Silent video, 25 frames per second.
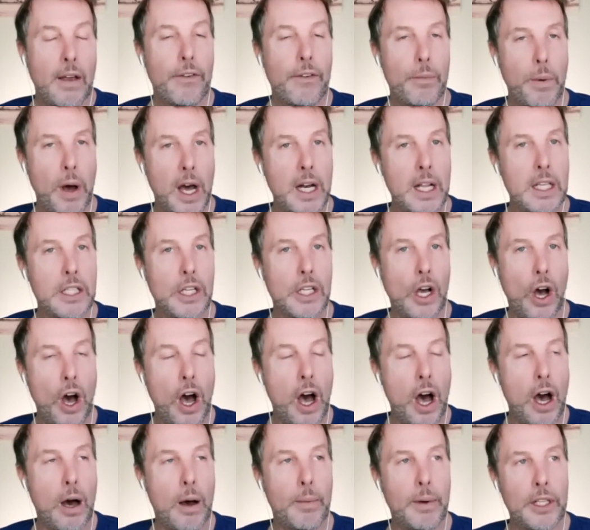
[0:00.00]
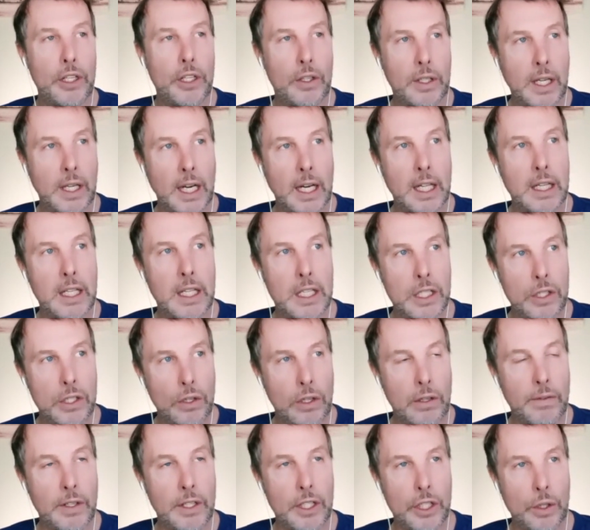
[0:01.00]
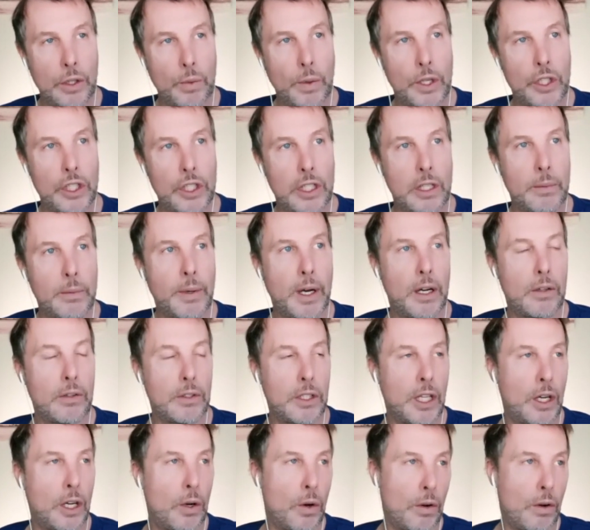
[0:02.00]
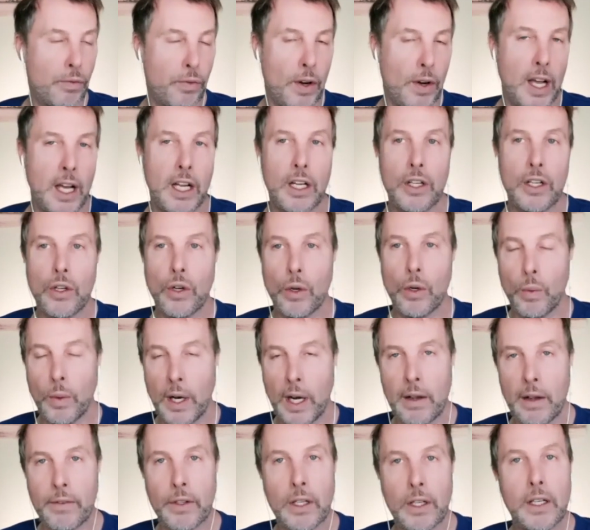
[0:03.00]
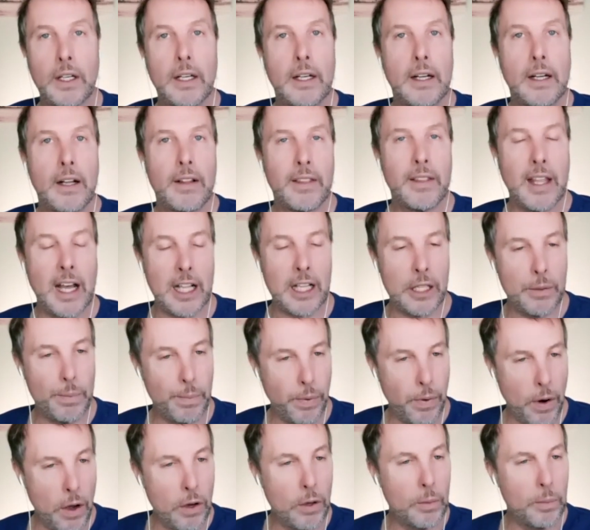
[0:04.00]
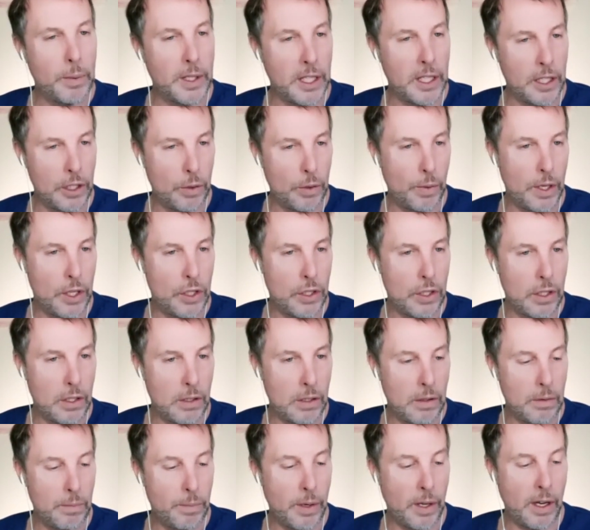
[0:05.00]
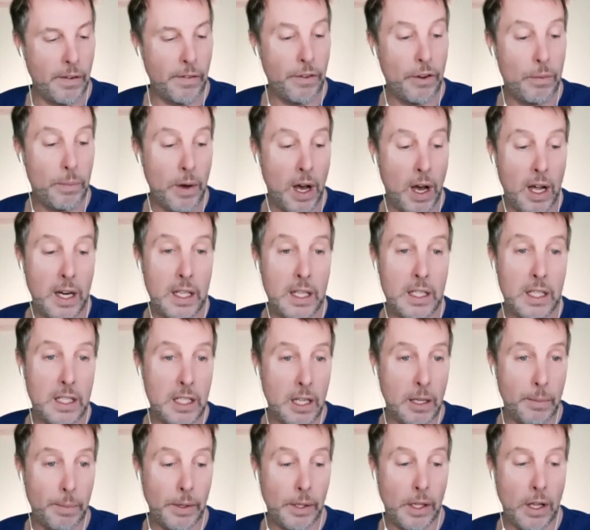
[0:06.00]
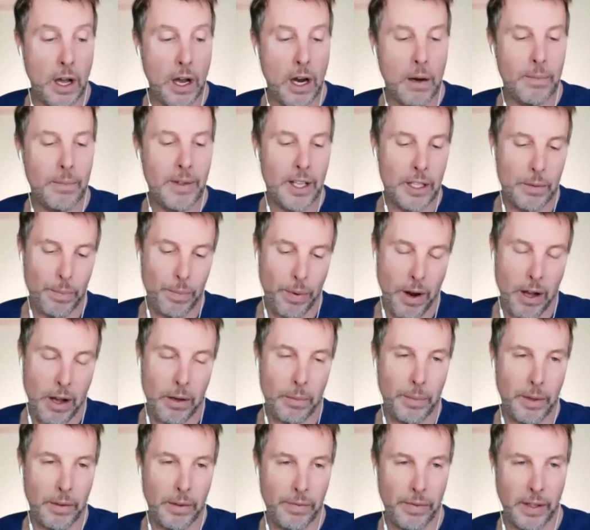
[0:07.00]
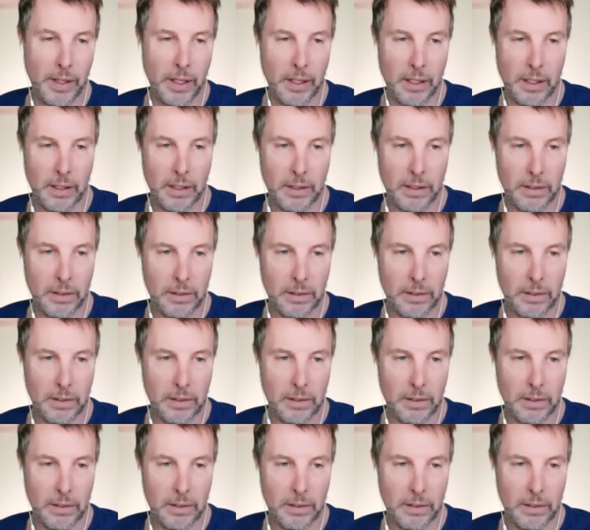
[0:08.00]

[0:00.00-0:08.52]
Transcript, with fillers: if your body's calm and you're getting this sort of intuition about you know a friend or whatever that's probably intuition but if your body's in deep alarm that's probably fear